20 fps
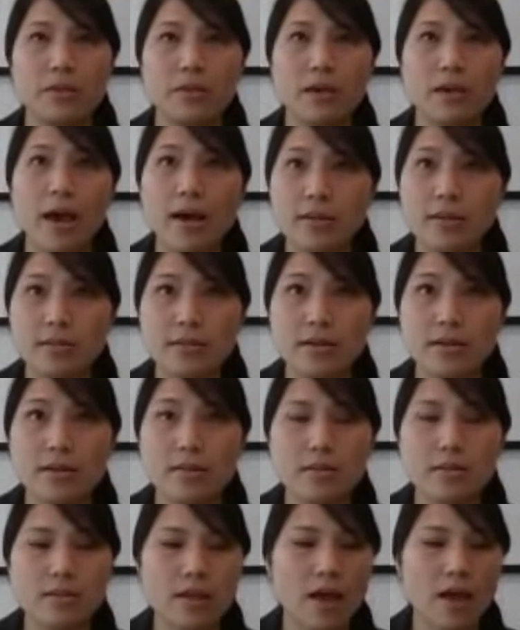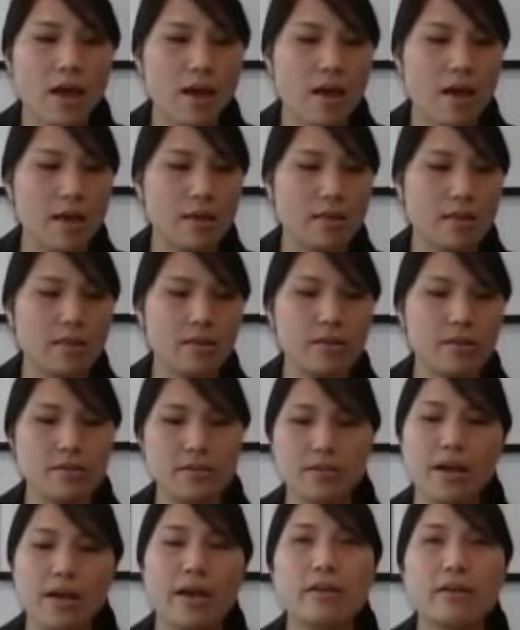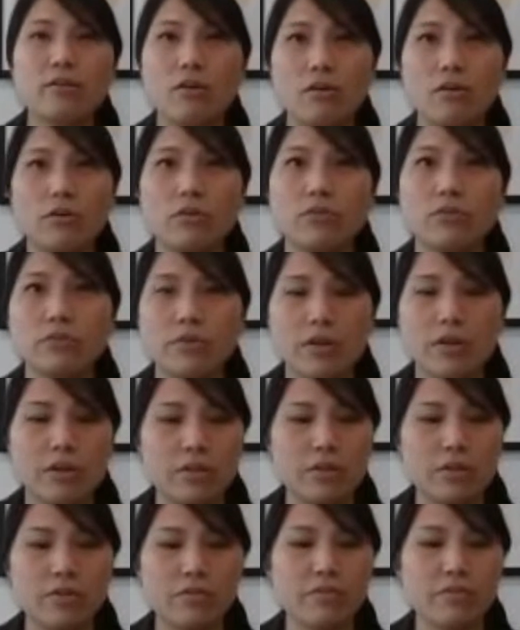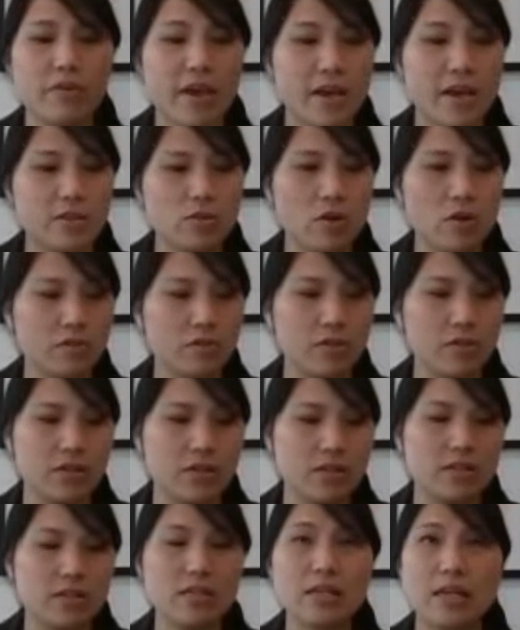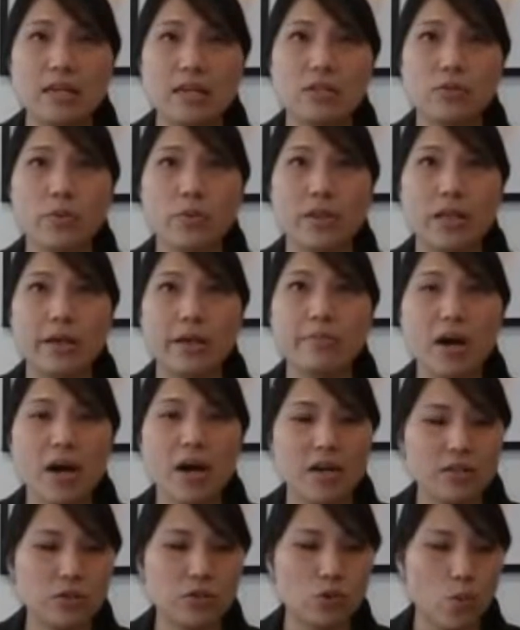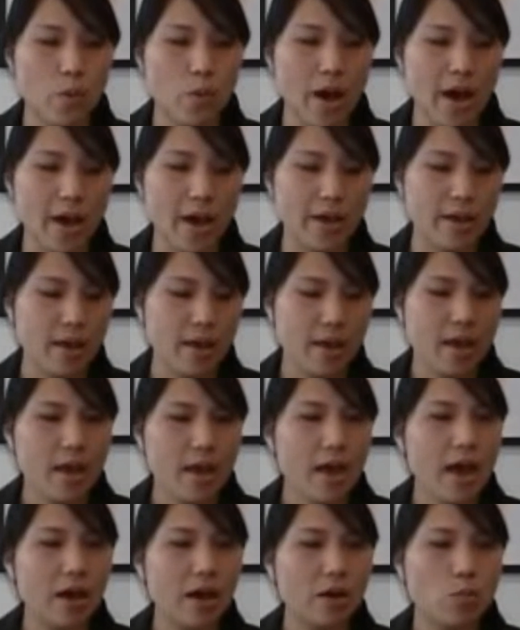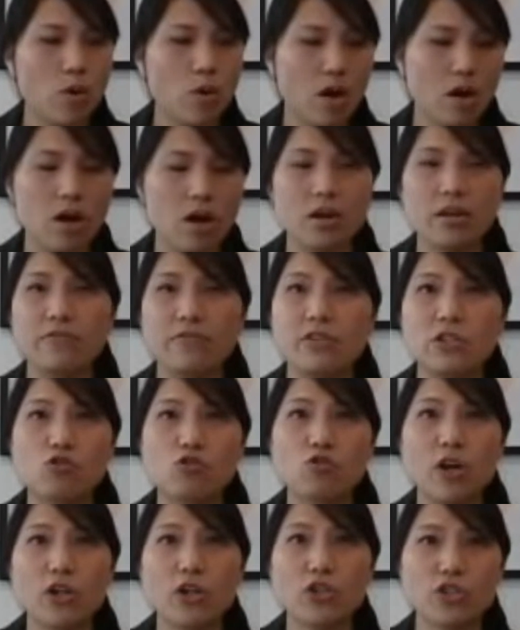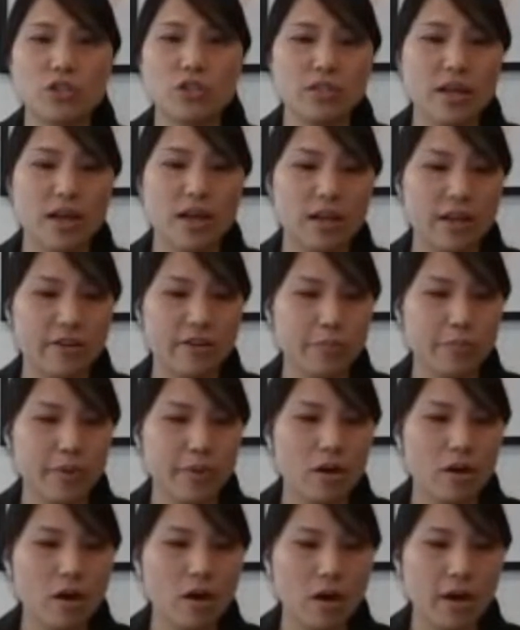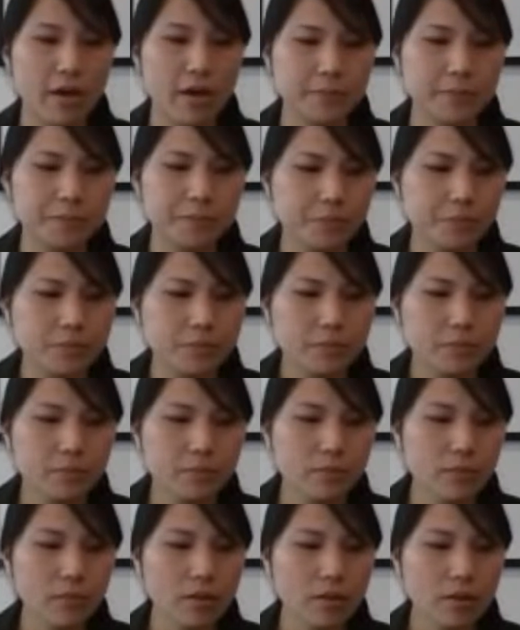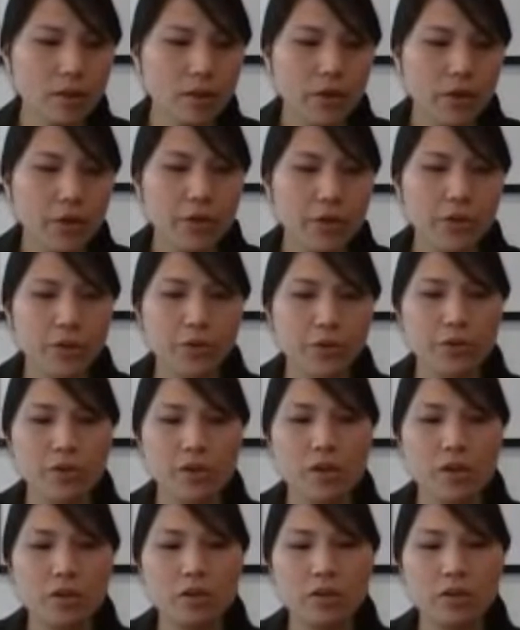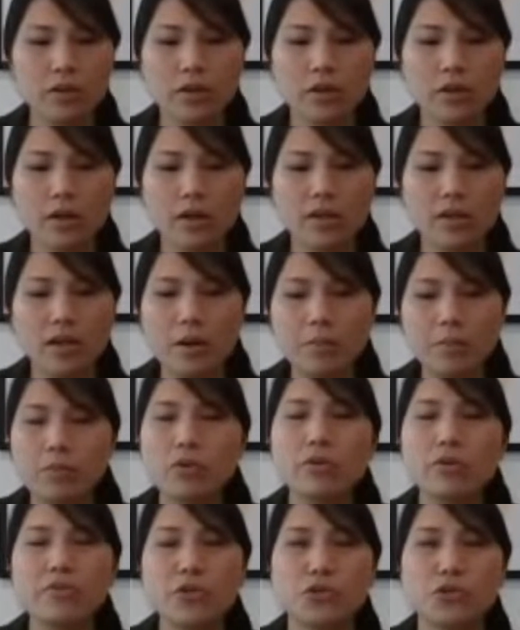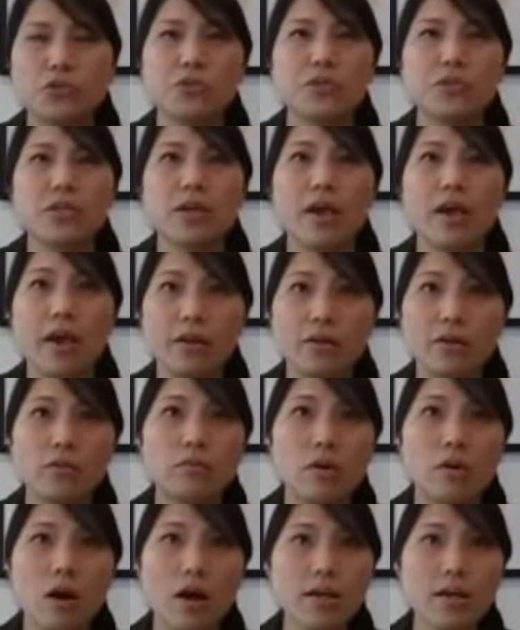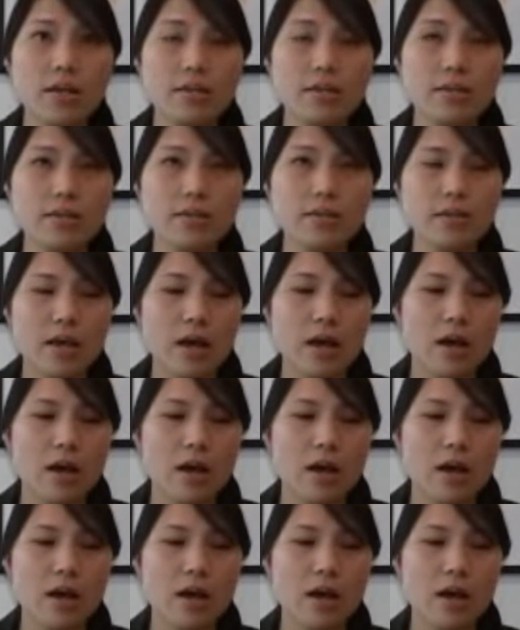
the assets and the state of the affairs of the families when they passed away and what kind of instructions they left behind. You know, a number of issues can arise